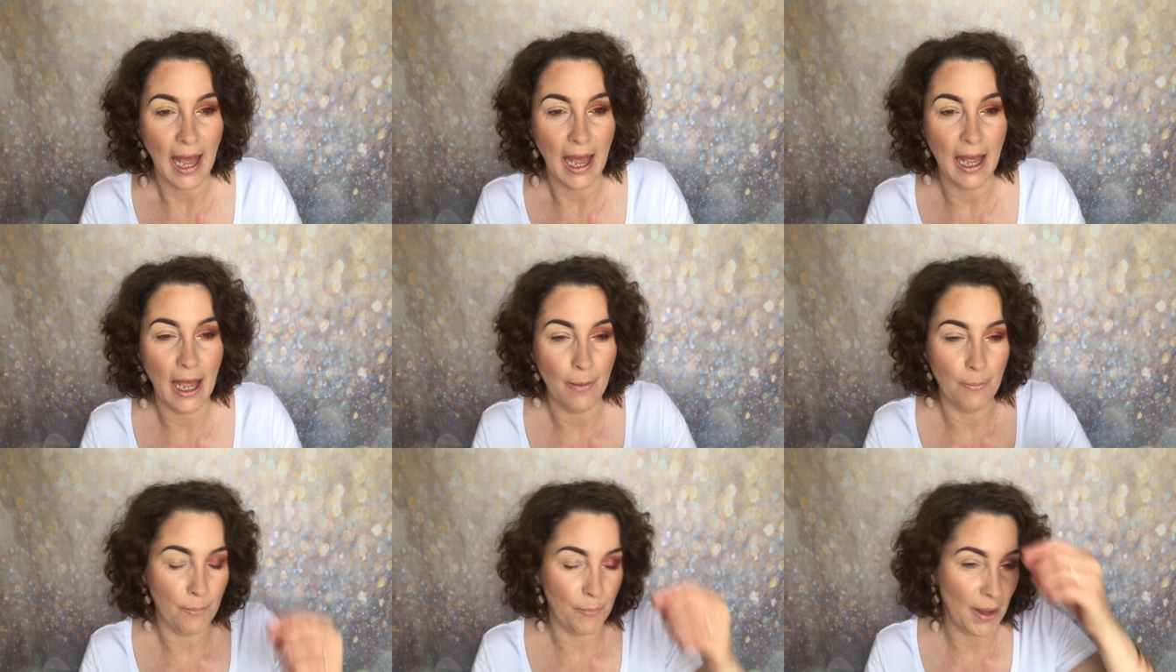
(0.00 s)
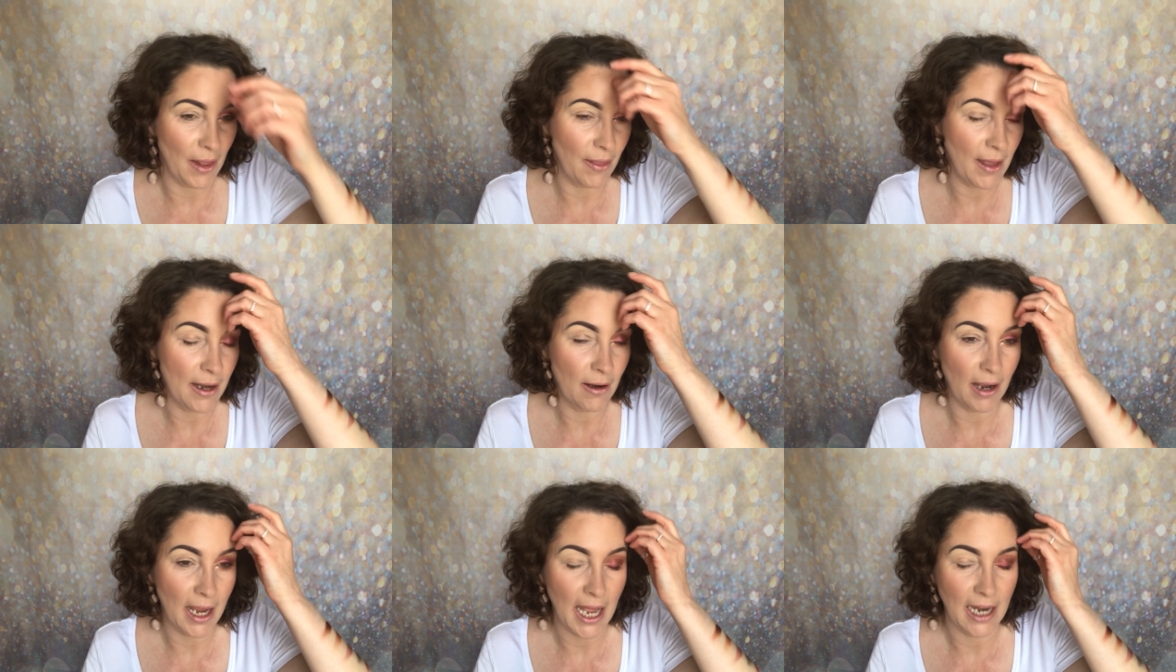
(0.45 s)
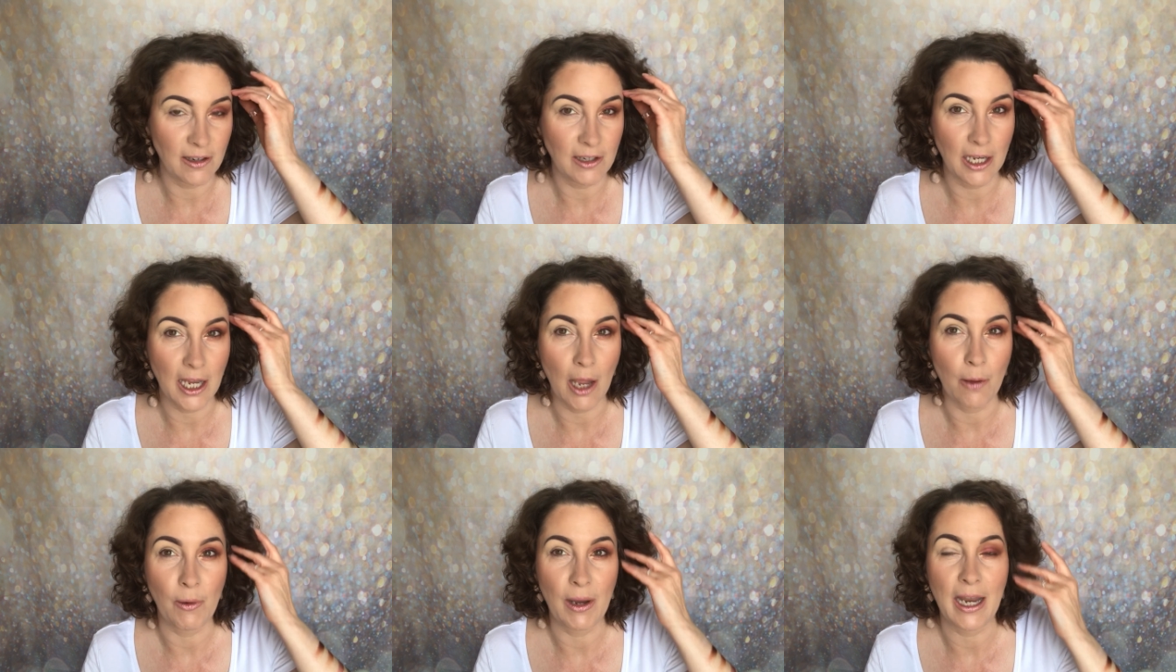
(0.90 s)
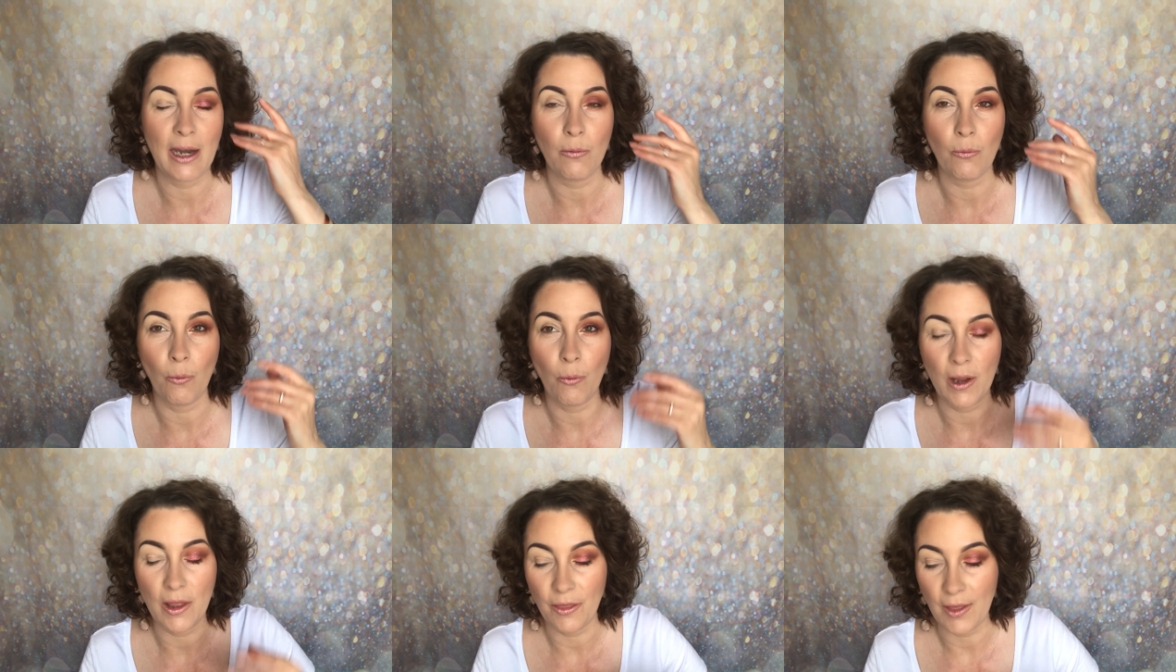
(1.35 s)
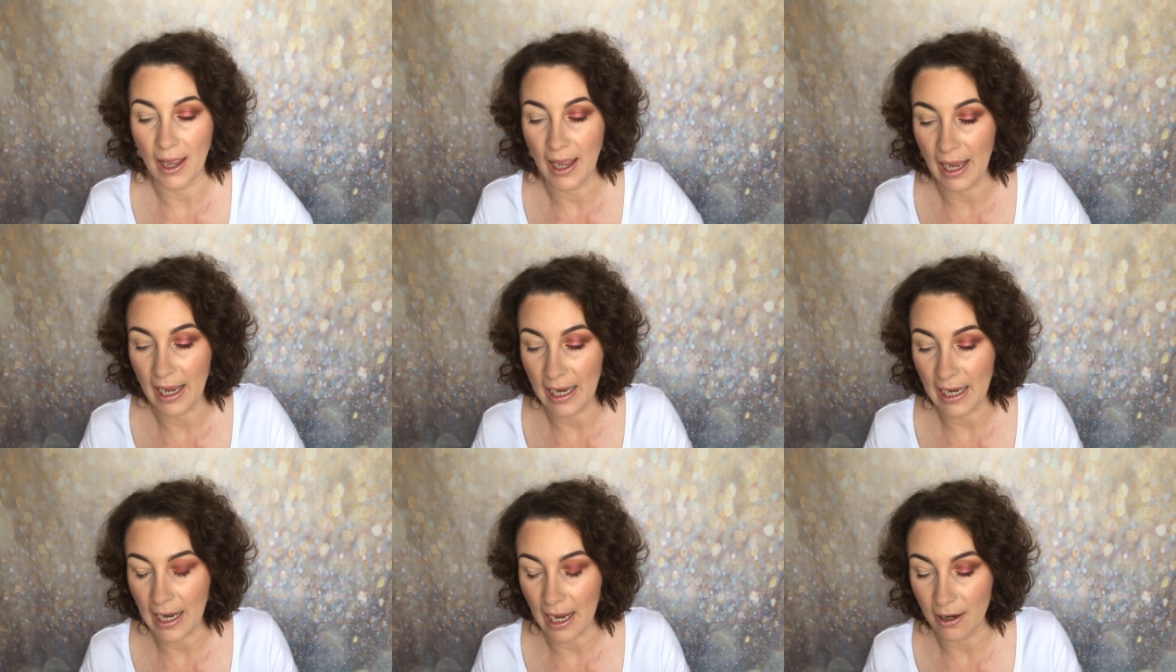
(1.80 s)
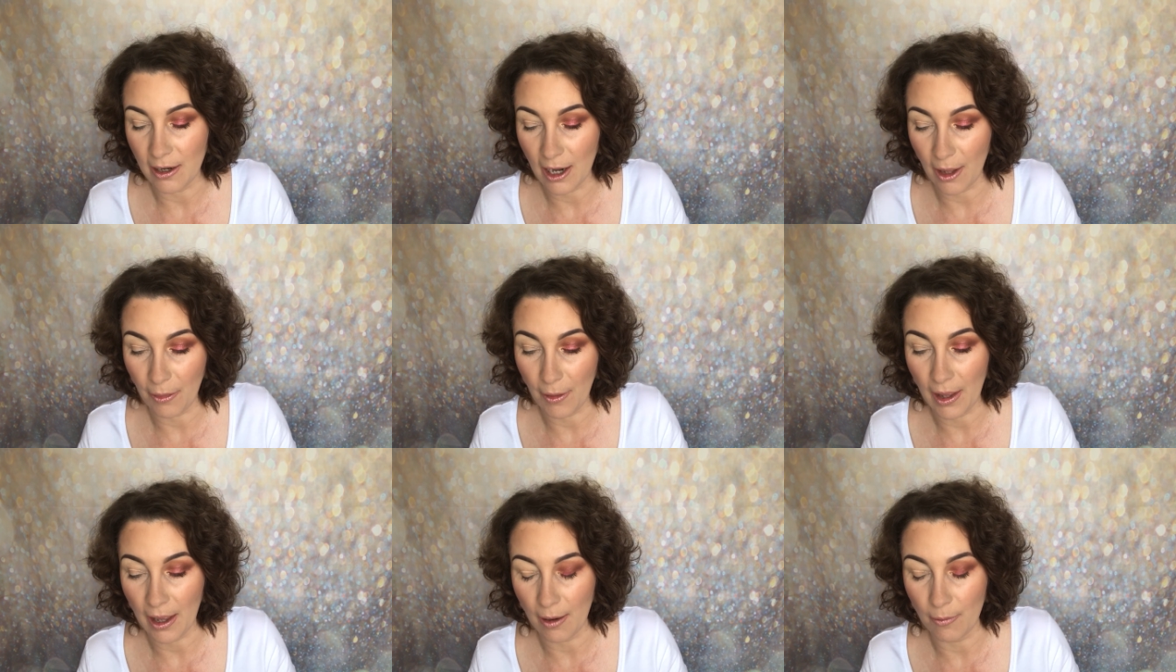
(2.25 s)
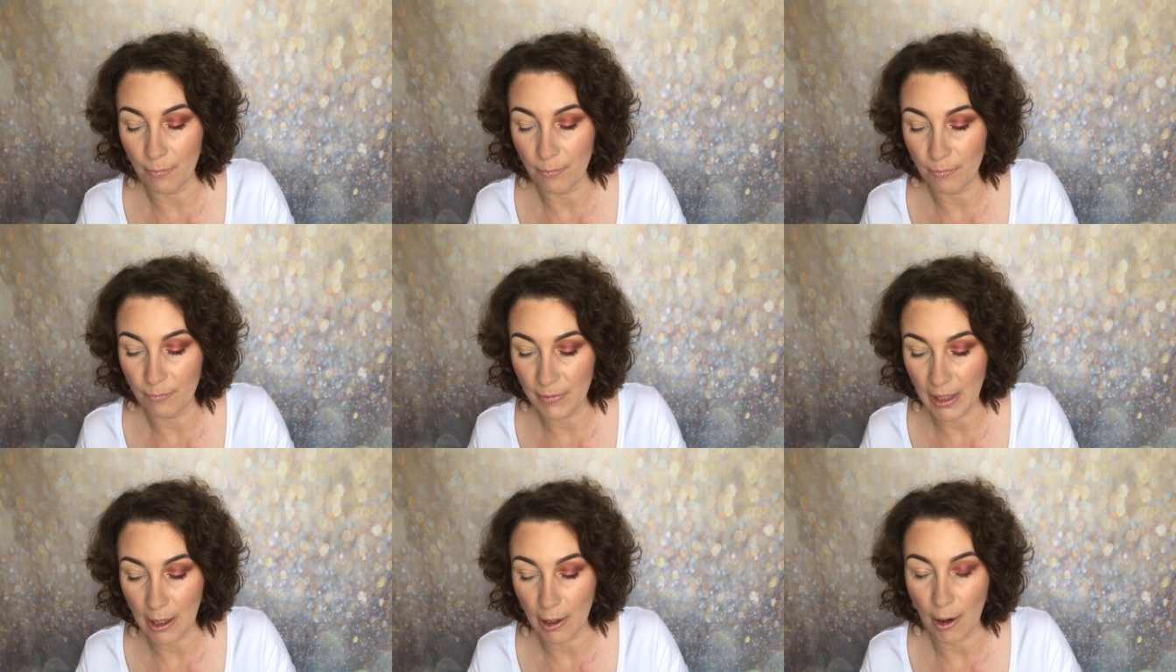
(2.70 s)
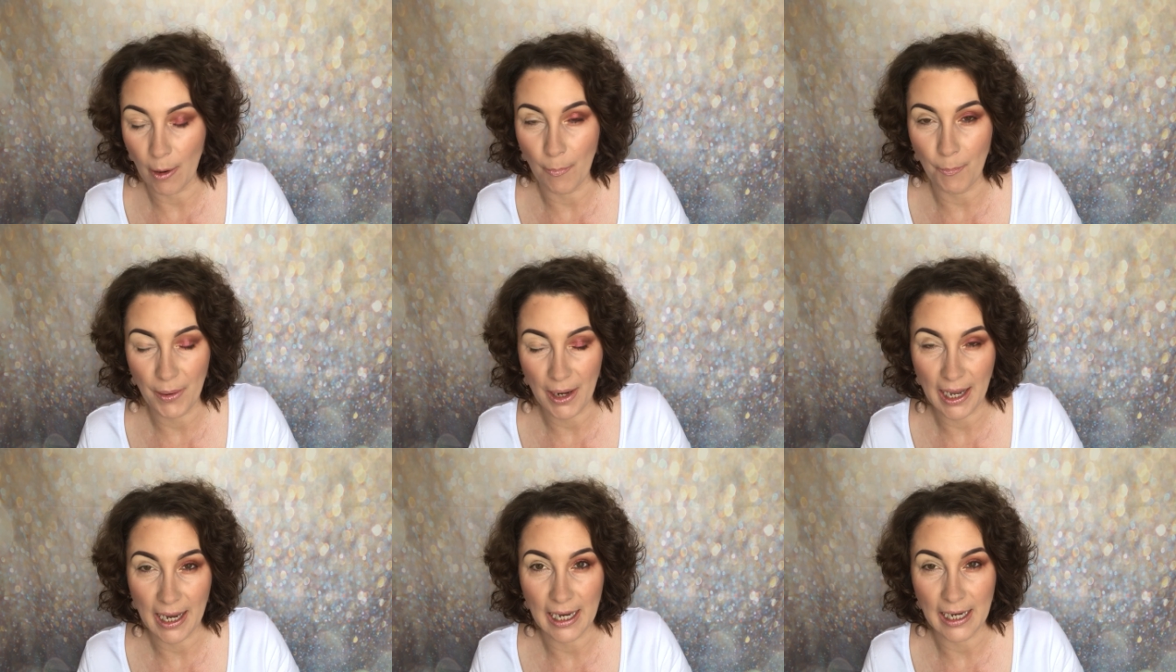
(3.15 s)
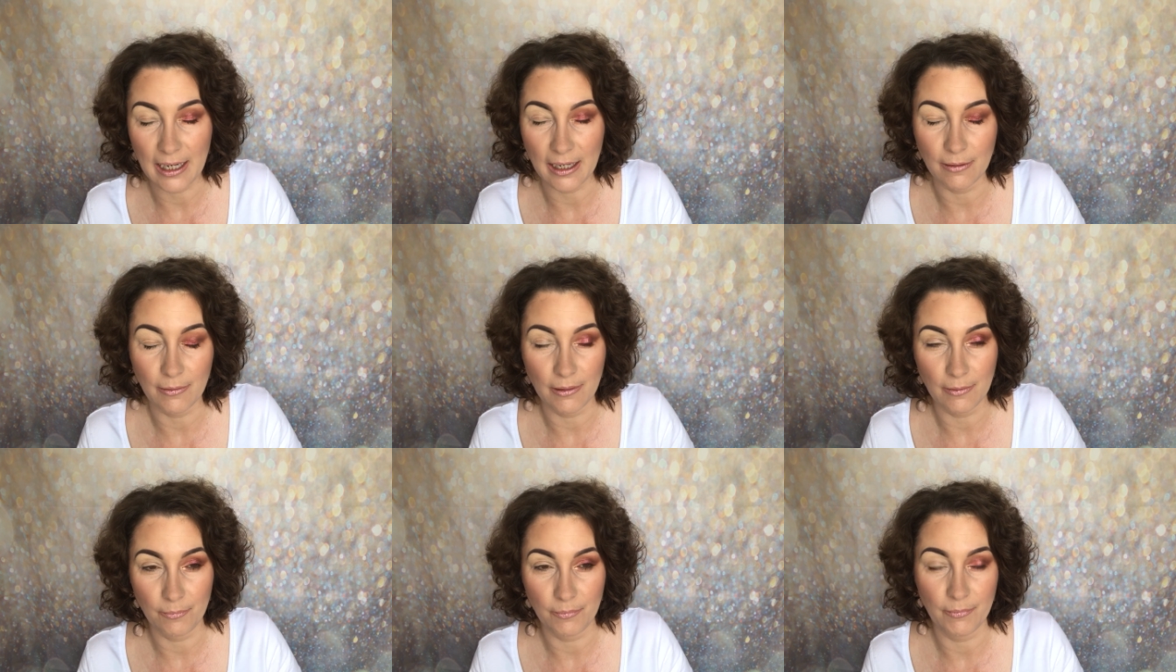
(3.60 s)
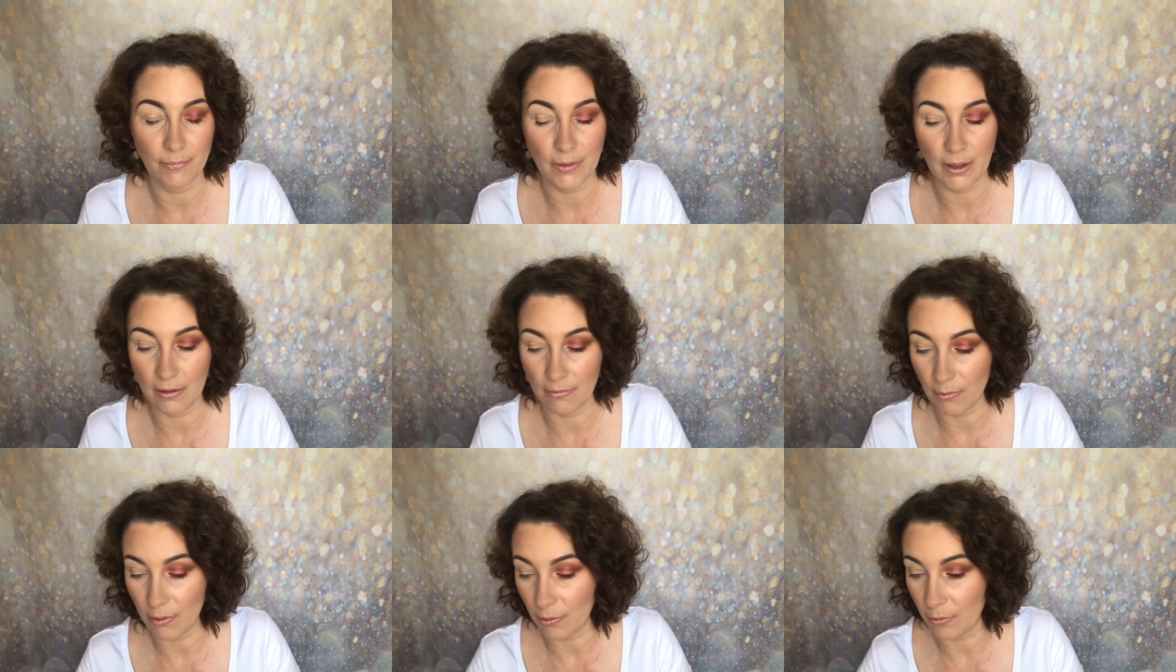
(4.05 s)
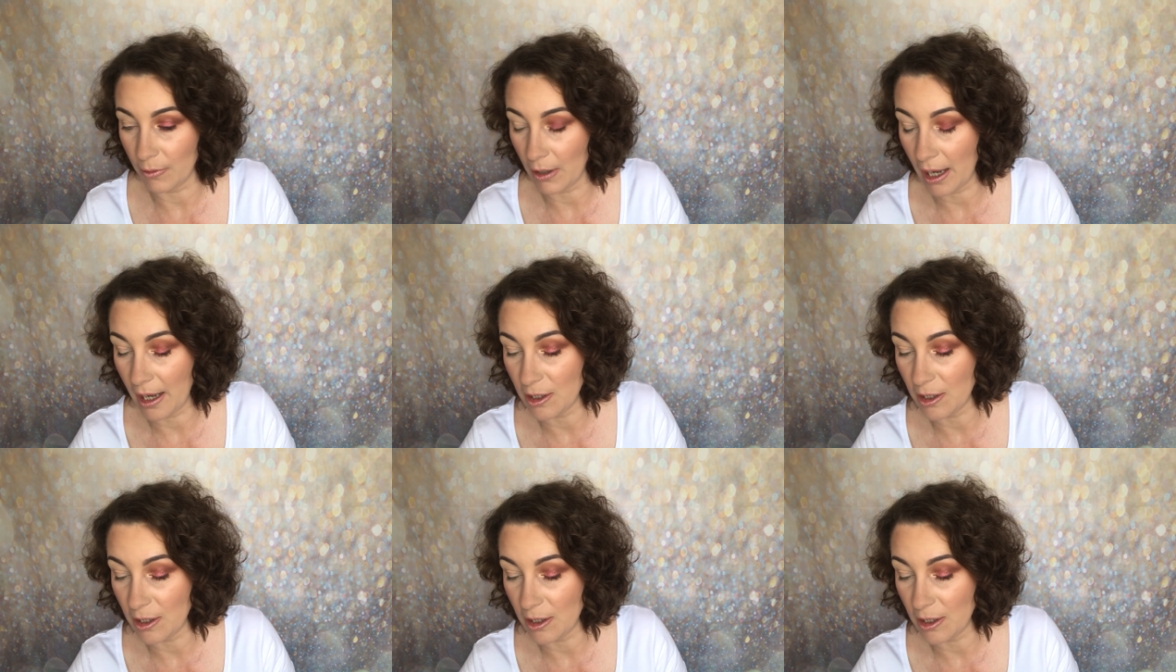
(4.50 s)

Um, but then I had to go in with a, another, you know, plain or uh,